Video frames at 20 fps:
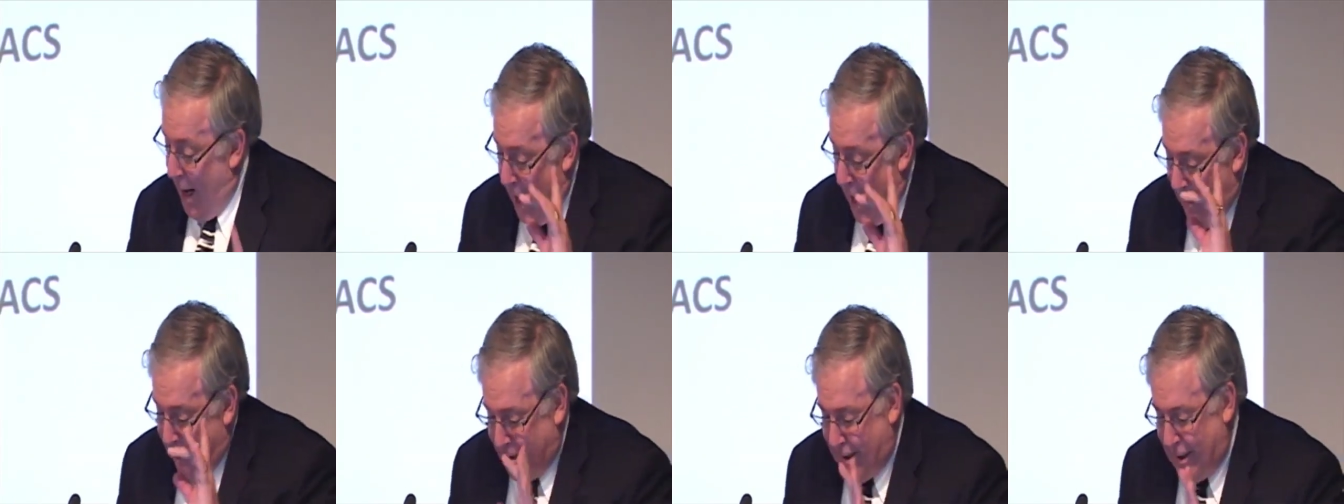but
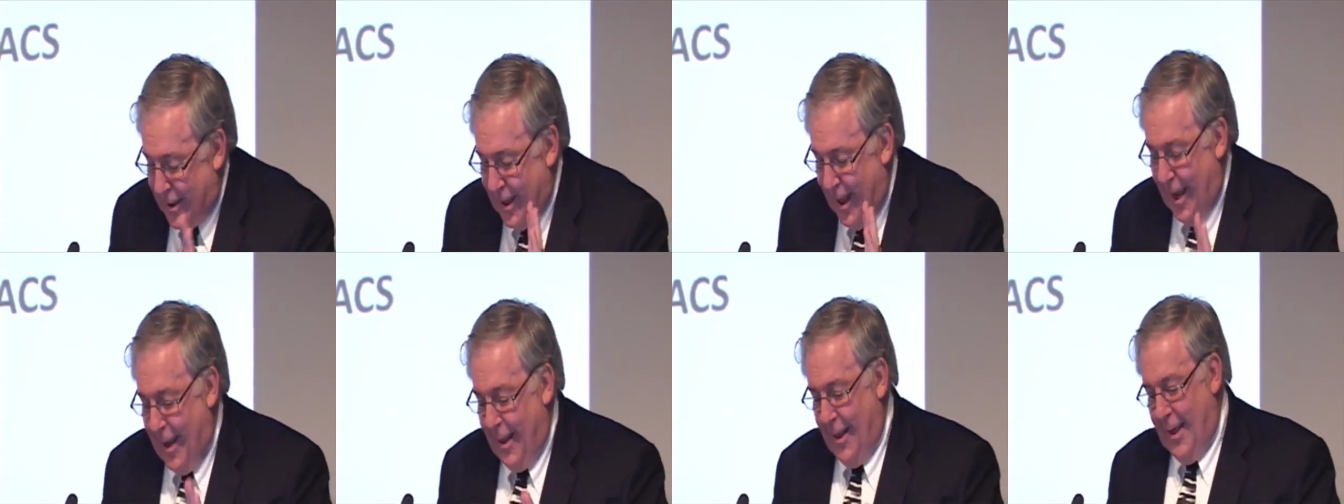I have a
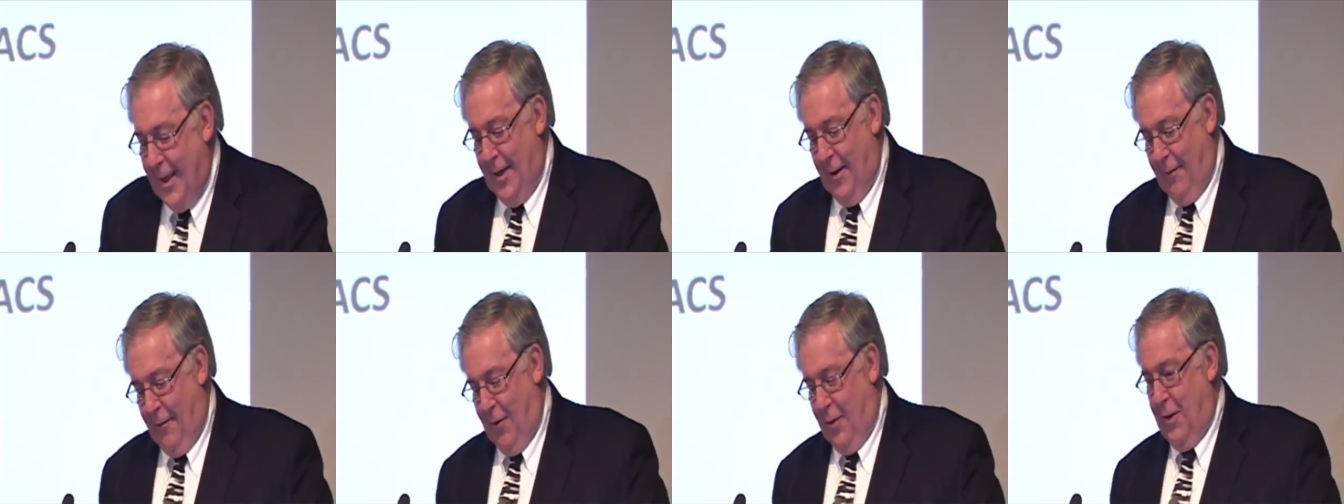slightly
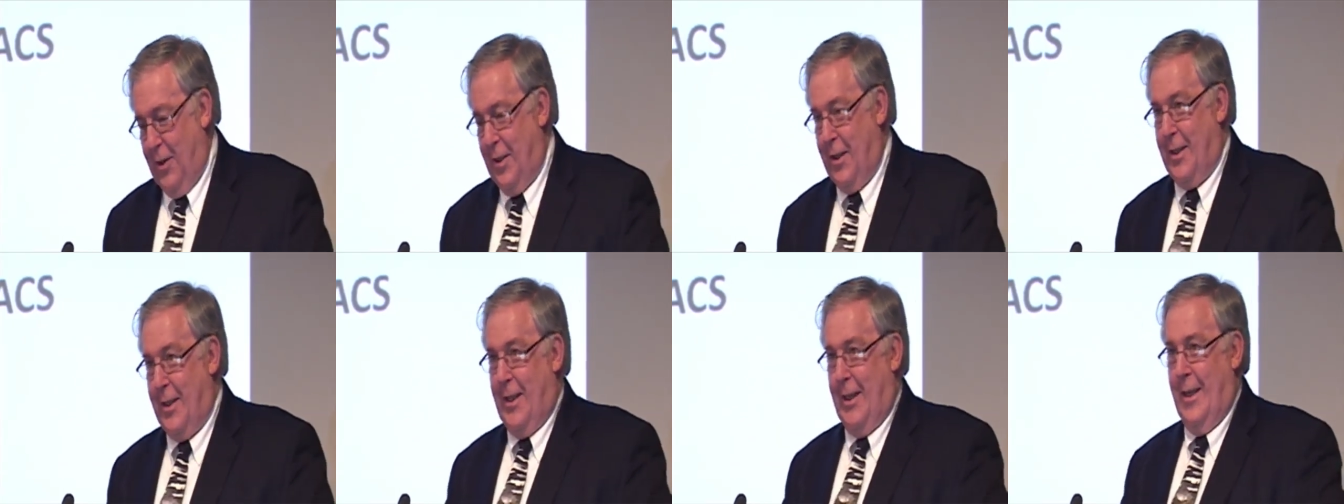different
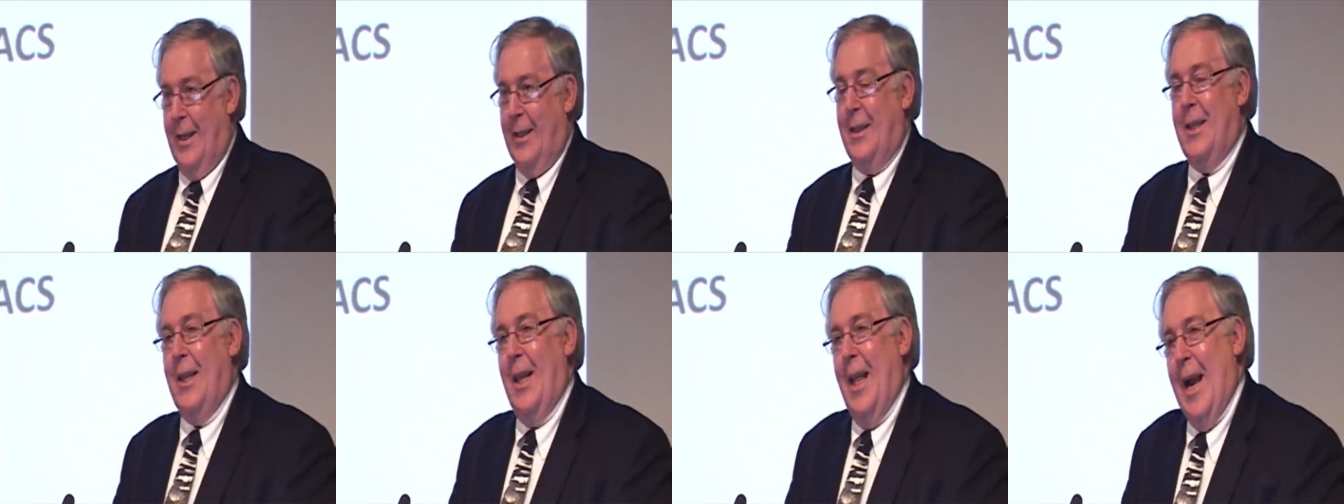
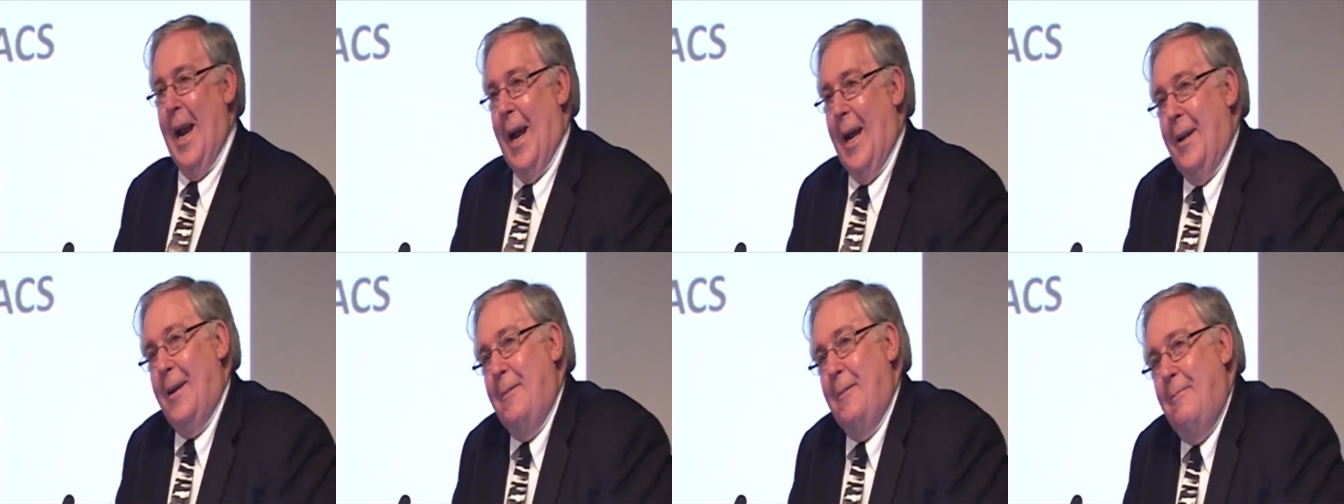
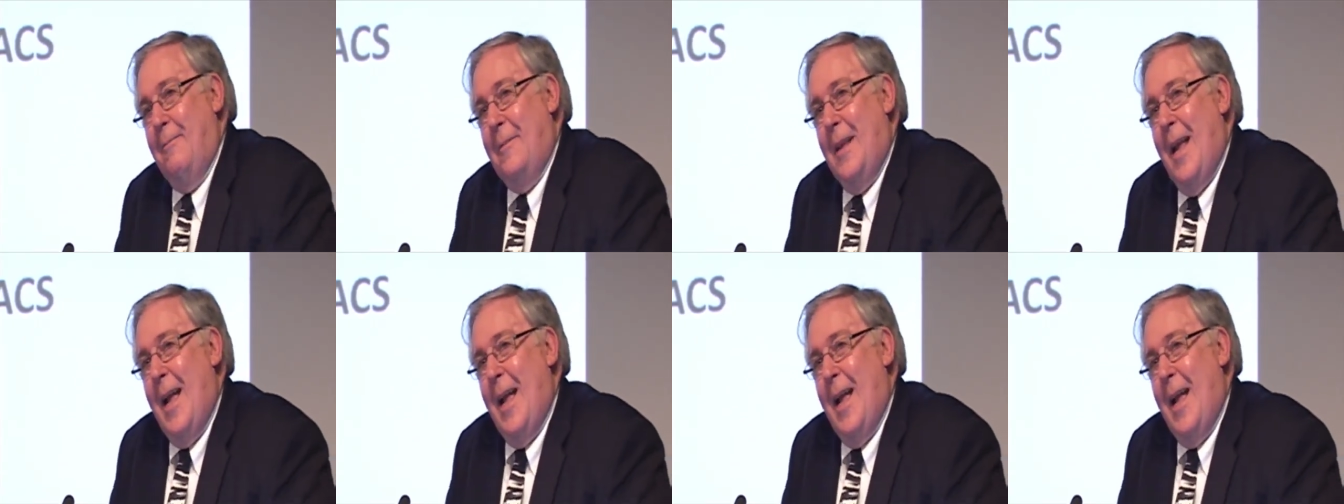slant.